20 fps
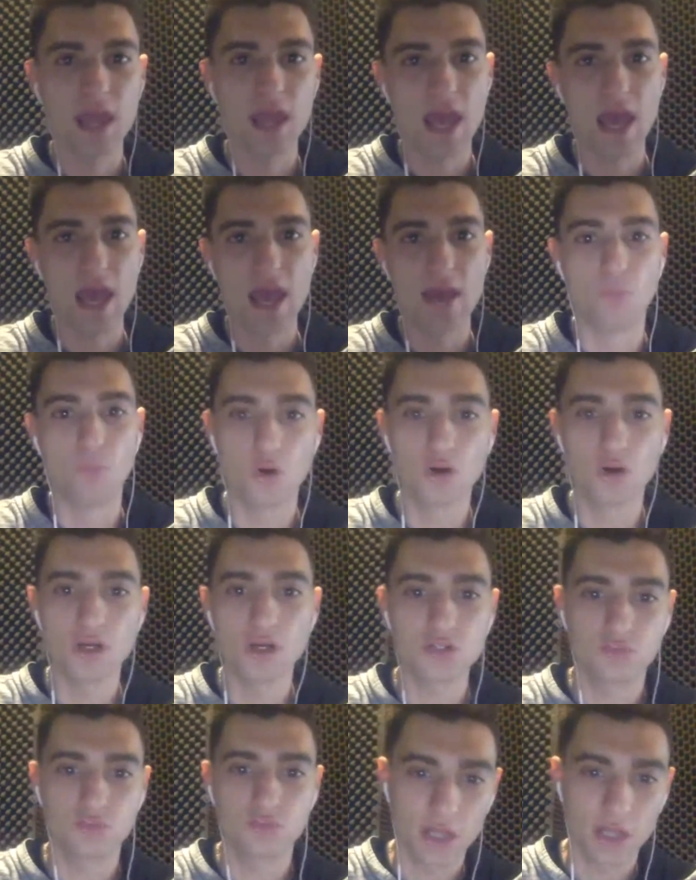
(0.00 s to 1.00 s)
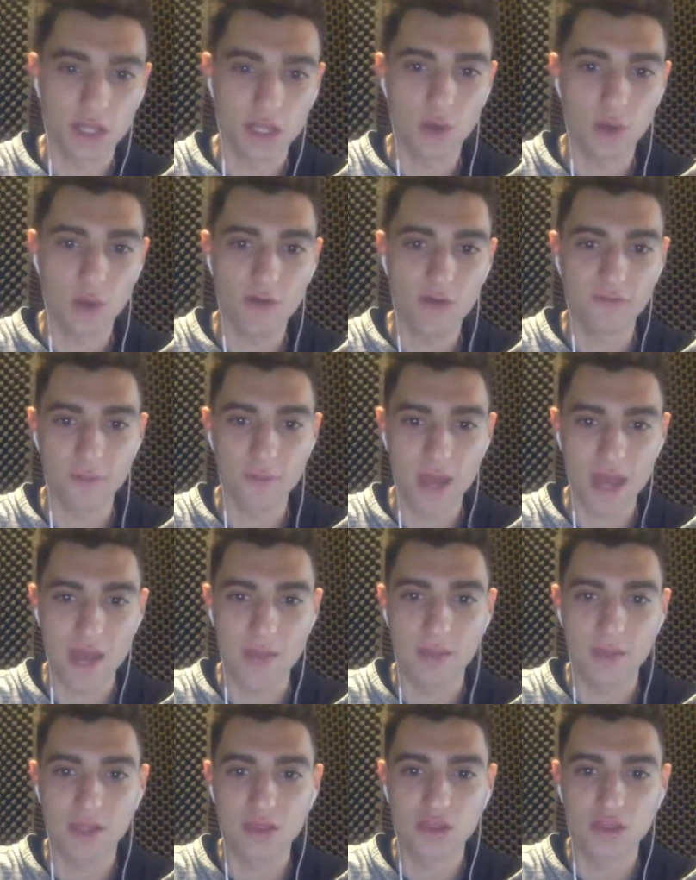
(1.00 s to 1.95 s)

and Moore does really well for Miami.